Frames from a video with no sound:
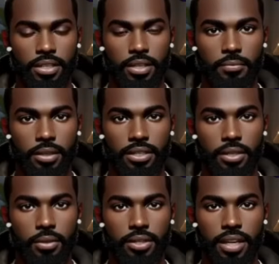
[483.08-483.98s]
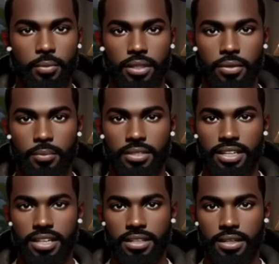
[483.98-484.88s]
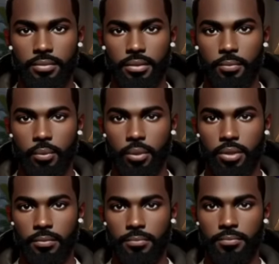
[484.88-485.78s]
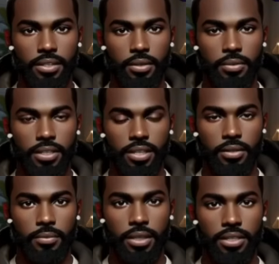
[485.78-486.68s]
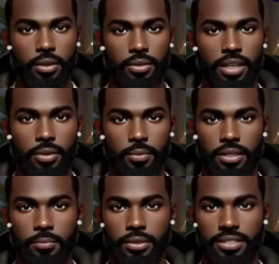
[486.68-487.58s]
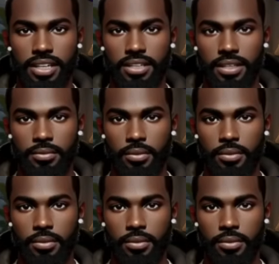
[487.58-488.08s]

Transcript: But thank y'all so much for clicking on the video. I really appreciate the love and support, and I'll see y'all later.